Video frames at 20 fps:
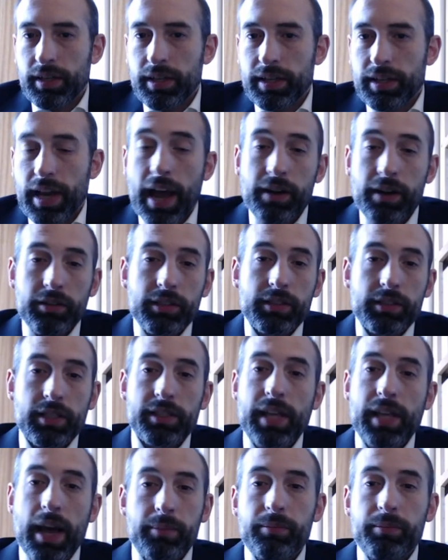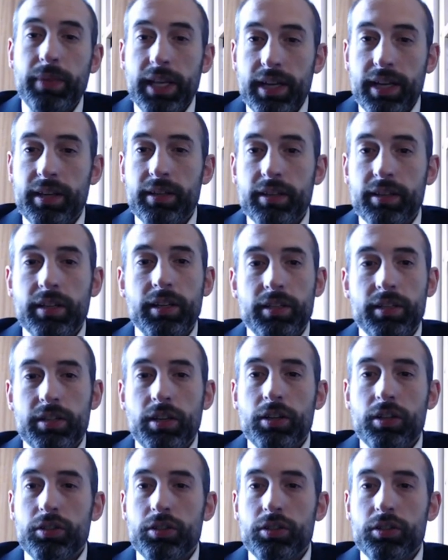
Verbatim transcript: Now, does that mean that